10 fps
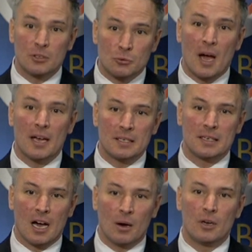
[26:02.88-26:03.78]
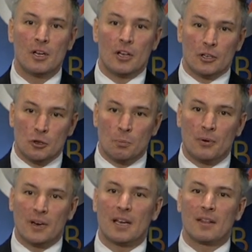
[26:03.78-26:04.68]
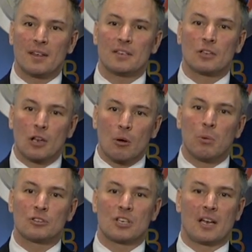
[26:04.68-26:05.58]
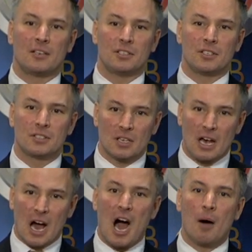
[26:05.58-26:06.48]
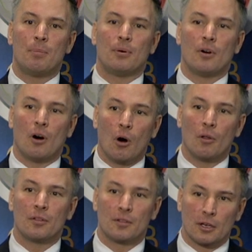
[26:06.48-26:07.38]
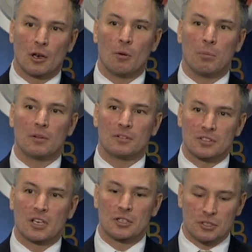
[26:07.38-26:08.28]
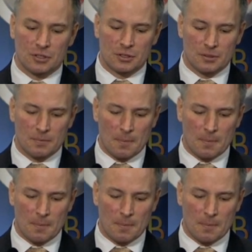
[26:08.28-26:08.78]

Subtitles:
is right now to bring these global challenges up on the global discussions.